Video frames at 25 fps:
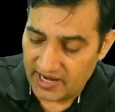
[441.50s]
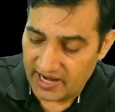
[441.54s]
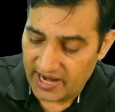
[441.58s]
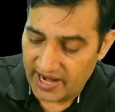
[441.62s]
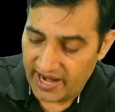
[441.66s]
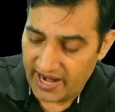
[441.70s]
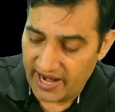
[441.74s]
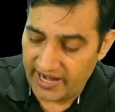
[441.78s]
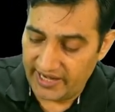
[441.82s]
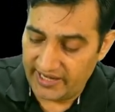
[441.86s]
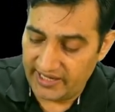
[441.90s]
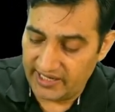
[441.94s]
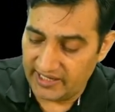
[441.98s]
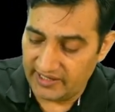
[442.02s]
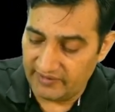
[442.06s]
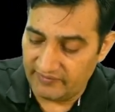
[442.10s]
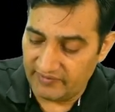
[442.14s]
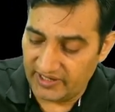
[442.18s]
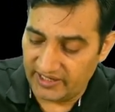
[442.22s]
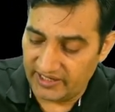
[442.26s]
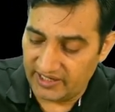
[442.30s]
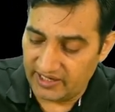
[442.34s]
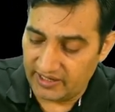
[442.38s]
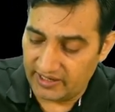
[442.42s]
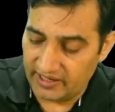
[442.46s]
and he
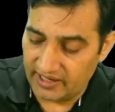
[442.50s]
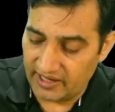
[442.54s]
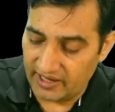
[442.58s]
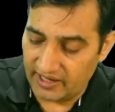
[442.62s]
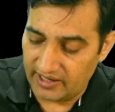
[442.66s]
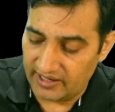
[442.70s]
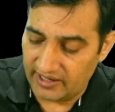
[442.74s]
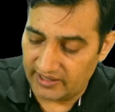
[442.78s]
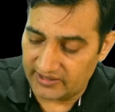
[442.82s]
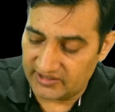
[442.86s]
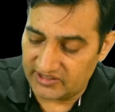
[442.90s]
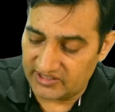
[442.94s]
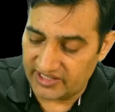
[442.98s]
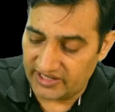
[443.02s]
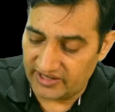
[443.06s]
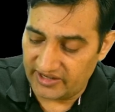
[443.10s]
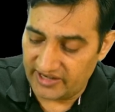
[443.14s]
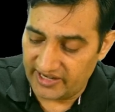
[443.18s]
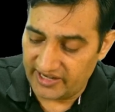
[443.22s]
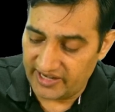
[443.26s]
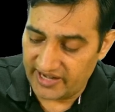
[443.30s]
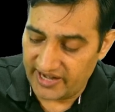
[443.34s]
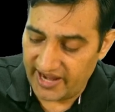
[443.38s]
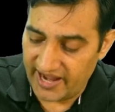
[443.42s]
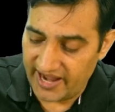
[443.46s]
will
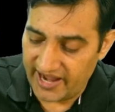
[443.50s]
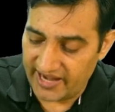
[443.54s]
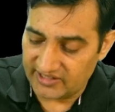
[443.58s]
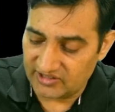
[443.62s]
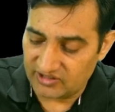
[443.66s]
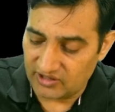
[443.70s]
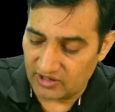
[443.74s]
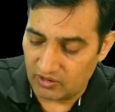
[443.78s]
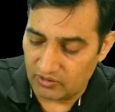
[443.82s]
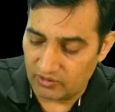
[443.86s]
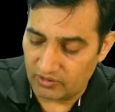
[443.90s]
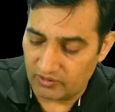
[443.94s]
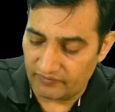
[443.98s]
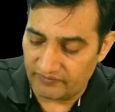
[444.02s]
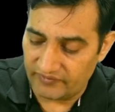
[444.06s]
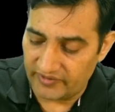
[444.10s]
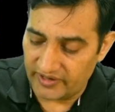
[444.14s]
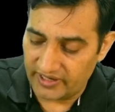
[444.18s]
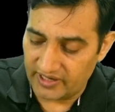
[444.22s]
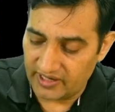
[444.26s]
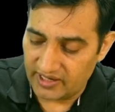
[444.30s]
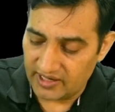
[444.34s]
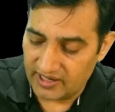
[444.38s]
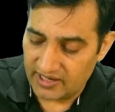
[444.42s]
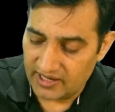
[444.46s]
generate a hash out of
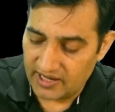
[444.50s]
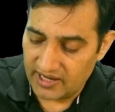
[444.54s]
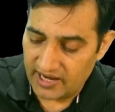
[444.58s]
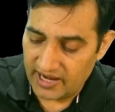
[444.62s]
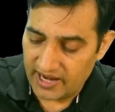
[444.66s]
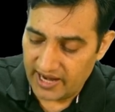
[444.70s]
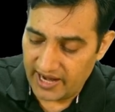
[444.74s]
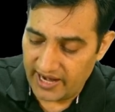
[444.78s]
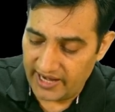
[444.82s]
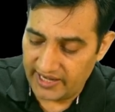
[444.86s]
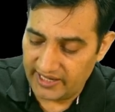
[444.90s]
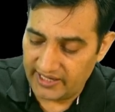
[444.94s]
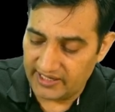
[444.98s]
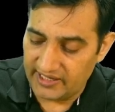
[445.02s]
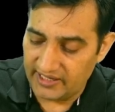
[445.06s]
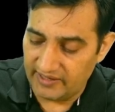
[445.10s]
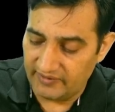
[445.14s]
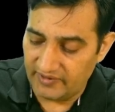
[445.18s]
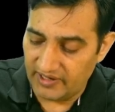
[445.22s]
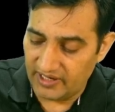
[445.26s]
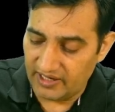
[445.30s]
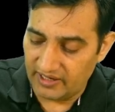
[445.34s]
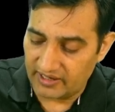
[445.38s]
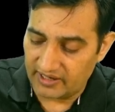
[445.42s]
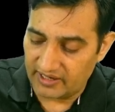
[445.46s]
it, and he
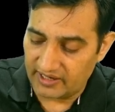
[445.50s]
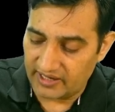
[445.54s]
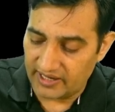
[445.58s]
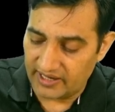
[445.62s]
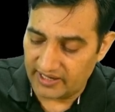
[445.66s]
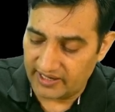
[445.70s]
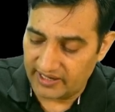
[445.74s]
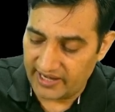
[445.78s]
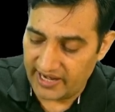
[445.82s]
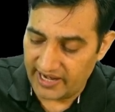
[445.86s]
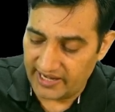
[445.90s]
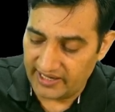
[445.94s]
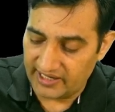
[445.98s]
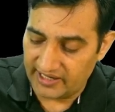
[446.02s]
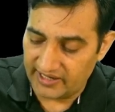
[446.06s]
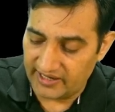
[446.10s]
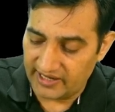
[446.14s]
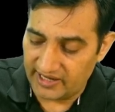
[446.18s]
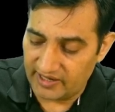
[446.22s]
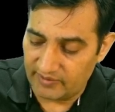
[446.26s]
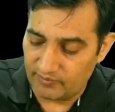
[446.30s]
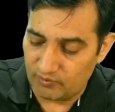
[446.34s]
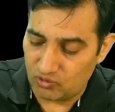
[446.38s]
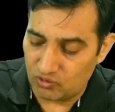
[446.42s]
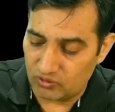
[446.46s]
will
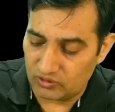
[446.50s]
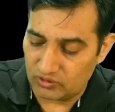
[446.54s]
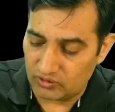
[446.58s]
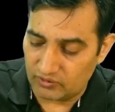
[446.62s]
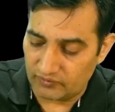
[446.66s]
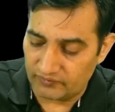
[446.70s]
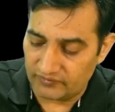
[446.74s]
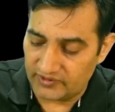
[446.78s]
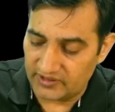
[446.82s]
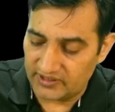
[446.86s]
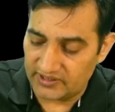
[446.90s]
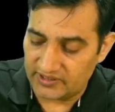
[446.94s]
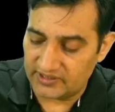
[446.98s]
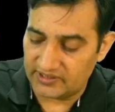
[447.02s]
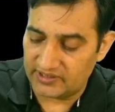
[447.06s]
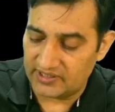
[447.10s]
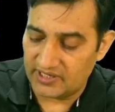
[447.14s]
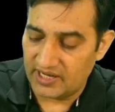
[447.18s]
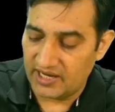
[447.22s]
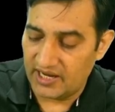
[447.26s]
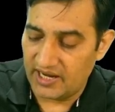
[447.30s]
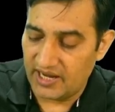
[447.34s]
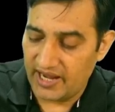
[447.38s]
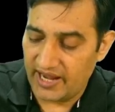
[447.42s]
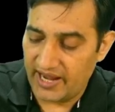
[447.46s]
concatenate both of these
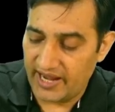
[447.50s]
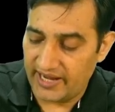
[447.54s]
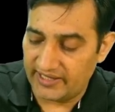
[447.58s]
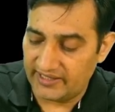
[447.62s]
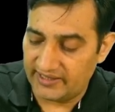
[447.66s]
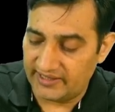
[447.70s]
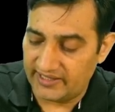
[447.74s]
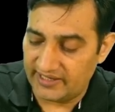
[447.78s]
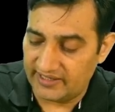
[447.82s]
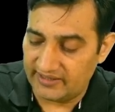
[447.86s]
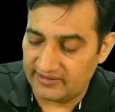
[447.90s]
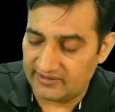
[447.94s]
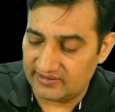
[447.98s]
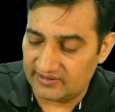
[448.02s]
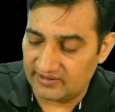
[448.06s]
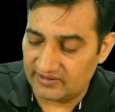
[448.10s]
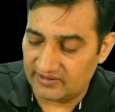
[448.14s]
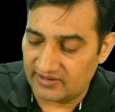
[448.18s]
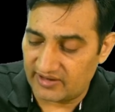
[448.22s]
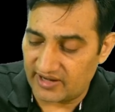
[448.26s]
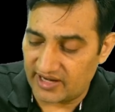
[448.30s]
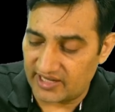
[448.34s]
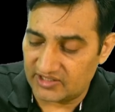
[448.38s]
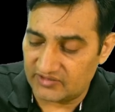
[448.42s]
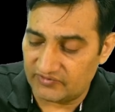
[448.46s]
and then
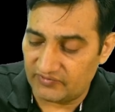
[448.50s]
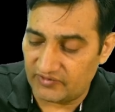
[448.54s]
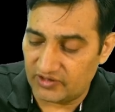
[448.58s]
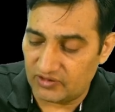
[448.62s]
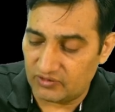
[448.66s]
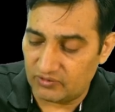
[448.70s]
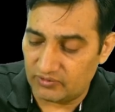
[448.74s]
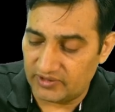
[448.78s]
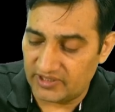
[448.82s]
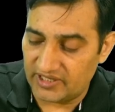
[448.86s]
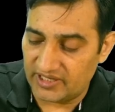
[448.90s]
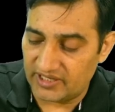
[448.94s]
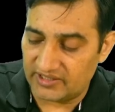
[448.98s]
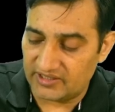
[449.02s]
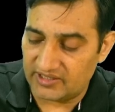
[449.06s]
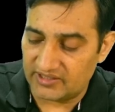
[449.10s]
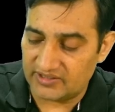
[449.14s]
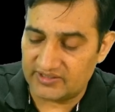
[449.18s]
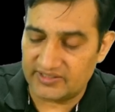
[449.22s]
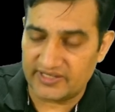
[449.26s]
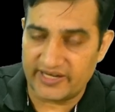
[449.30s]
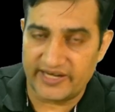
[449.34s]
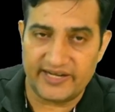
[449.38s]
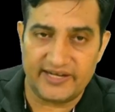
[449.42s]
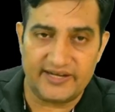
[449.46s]
transfer to the other
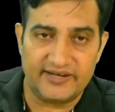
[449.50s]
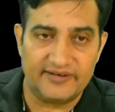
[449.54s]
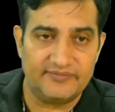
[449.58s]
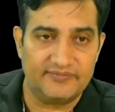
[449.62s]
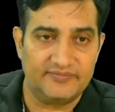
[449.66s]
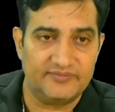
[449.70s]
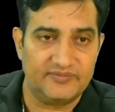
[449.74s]
side.